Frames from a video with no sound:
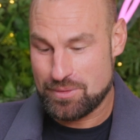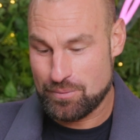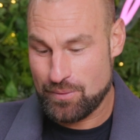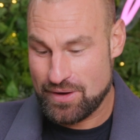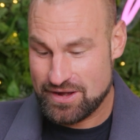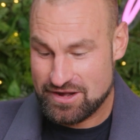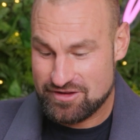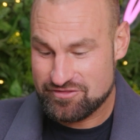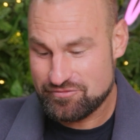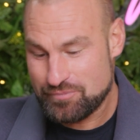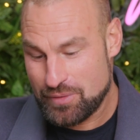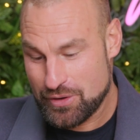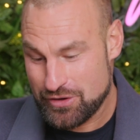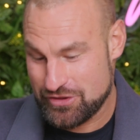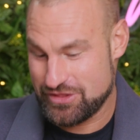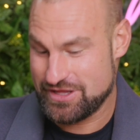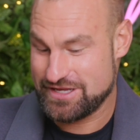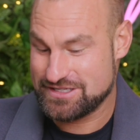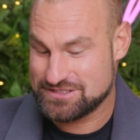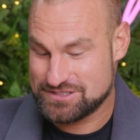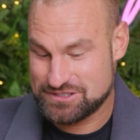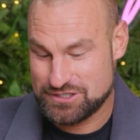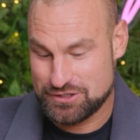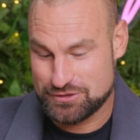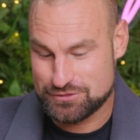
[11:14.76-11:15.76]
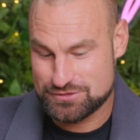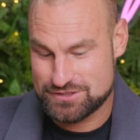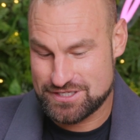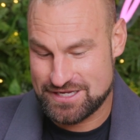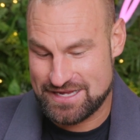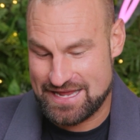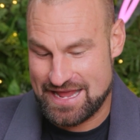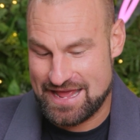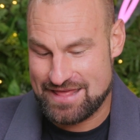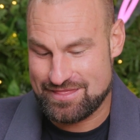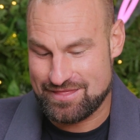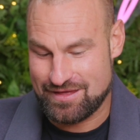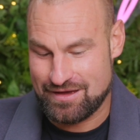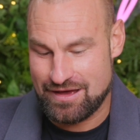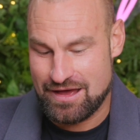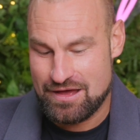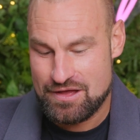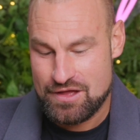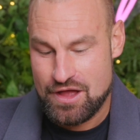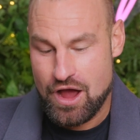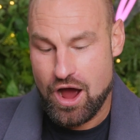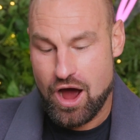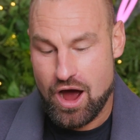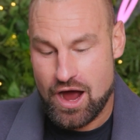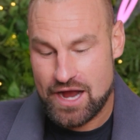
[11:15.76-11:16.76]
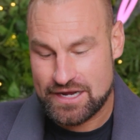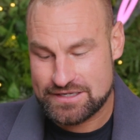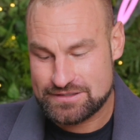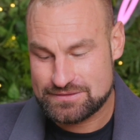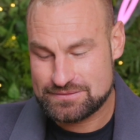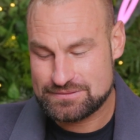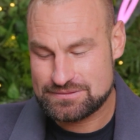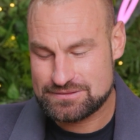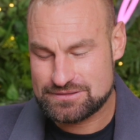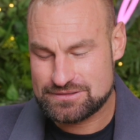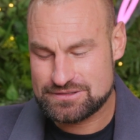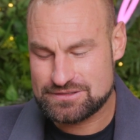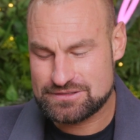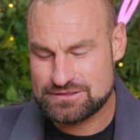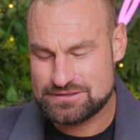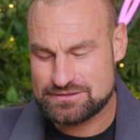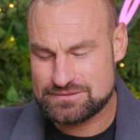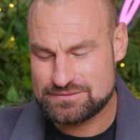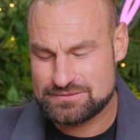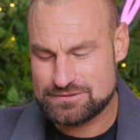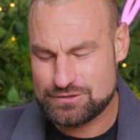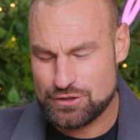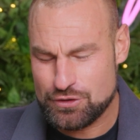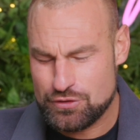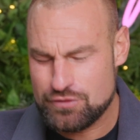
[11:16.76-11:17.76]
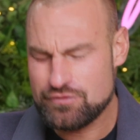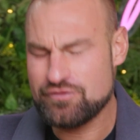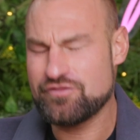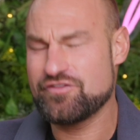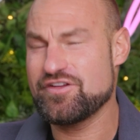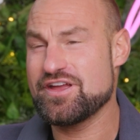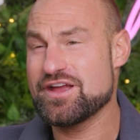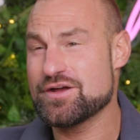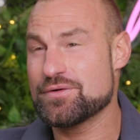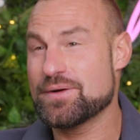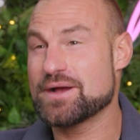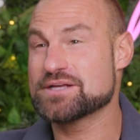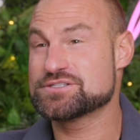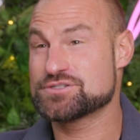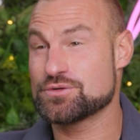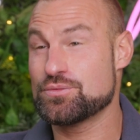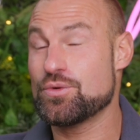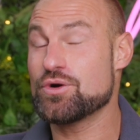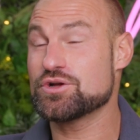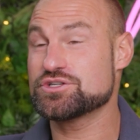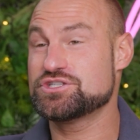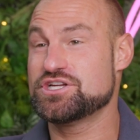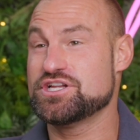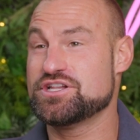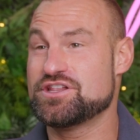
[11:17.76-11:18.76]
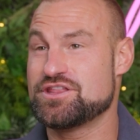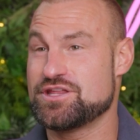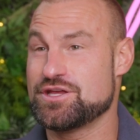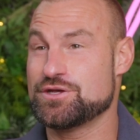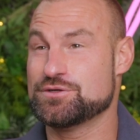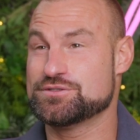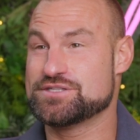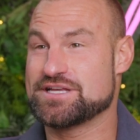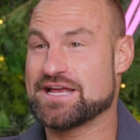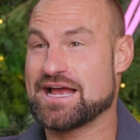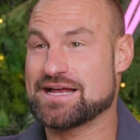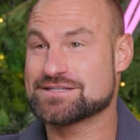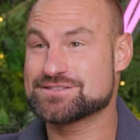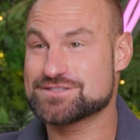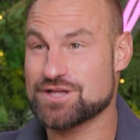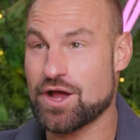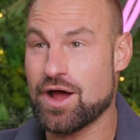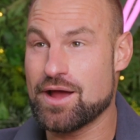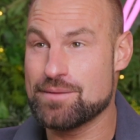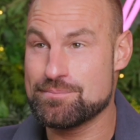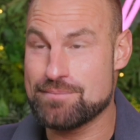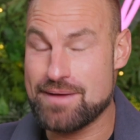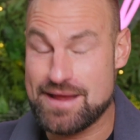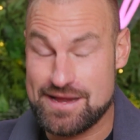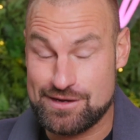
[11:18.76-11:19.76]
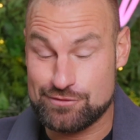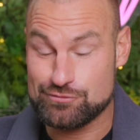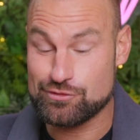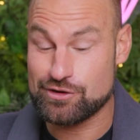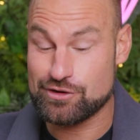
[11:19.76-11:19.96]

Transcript: But when I've put these two together, I do feel, as a watch enthusiast, I may